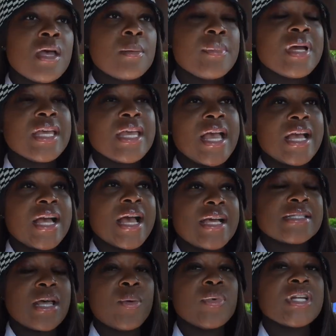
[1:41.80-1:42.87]
But yeah
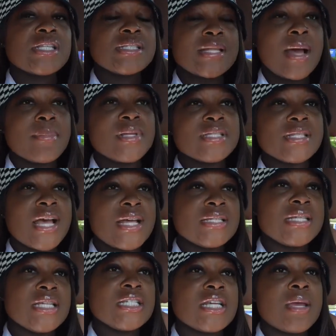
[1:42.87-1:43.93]
guys, I want to stop inside
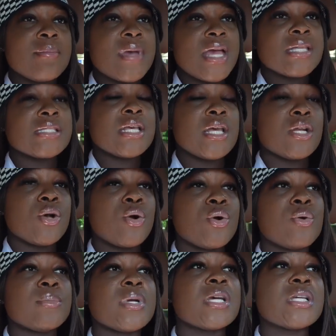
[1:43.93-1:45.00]
TJ Maxx and
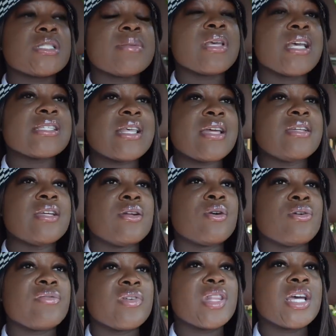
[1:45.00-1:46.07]
HomeGoods because I did
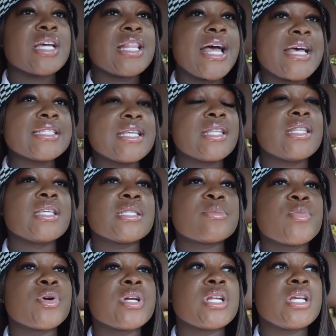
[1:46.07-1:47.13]
over the closet this
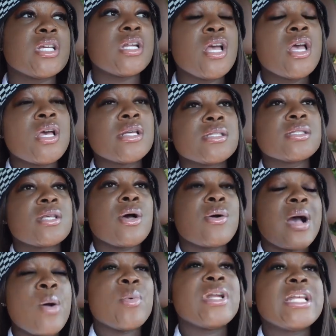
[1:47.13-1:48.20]
morning. So
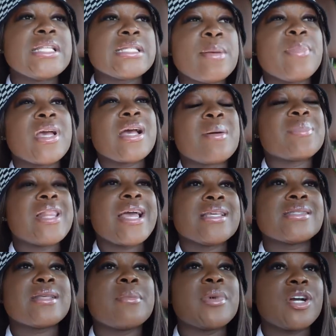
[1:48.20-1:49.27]
I wanted to pick up like
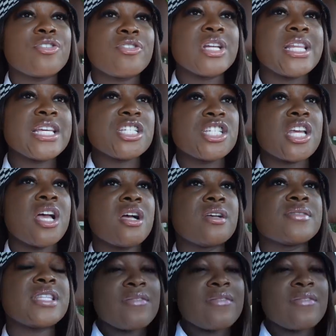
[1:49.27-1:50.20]
some acrylic shelves.